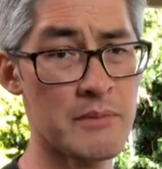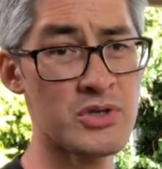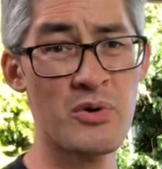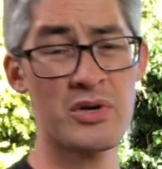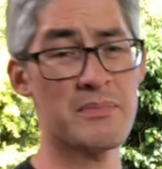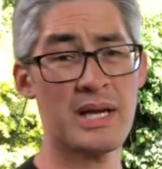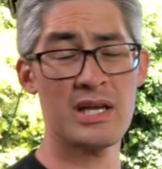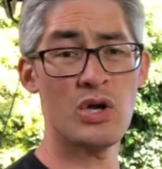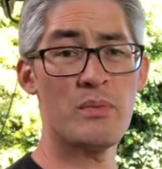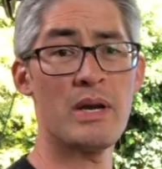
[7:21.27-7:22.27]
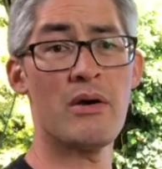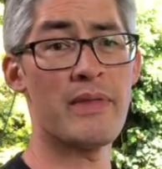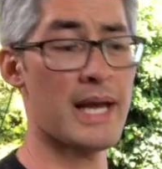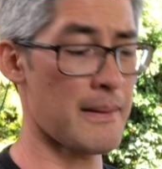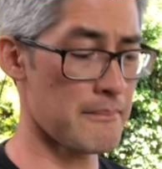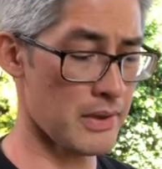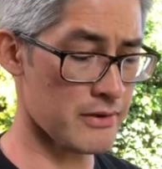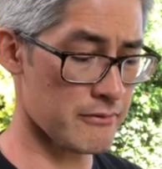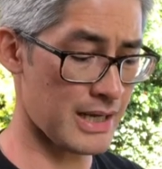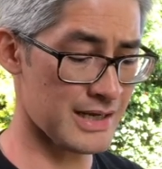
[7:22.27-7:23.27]
I'm sure I could make a little bit on that, but
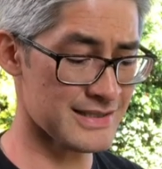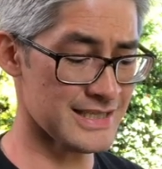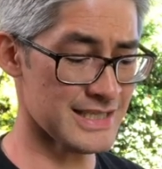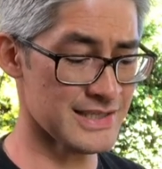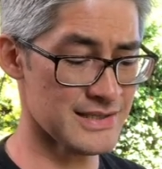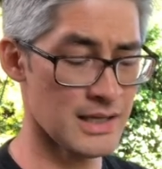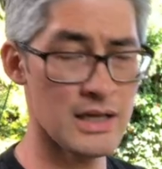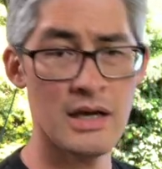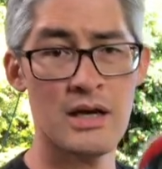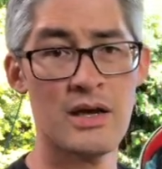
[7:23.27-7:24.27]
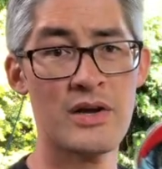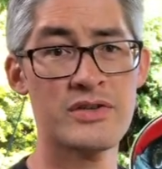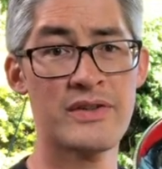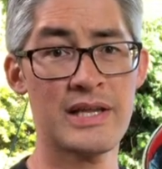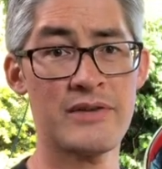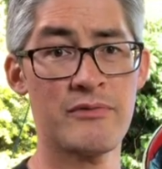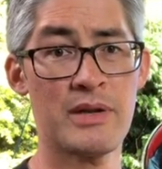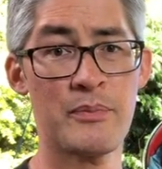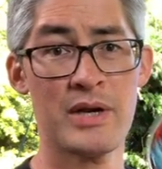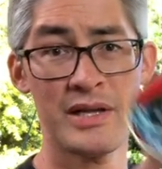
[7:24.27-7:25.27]
the reality is, I just think that's
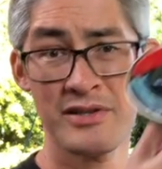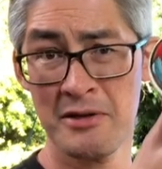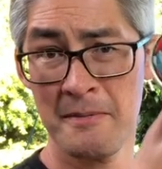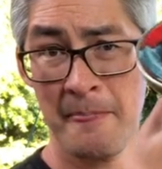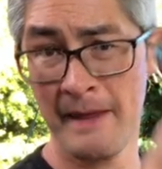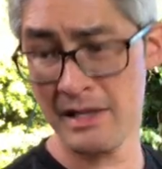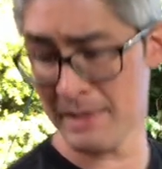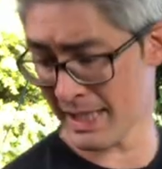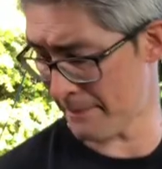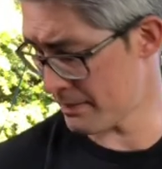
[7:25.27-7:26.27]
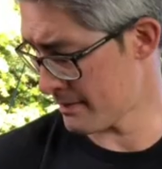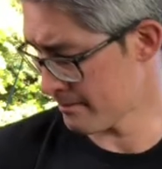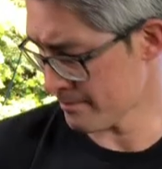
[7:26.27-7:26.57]
really pretty. So that has been kept.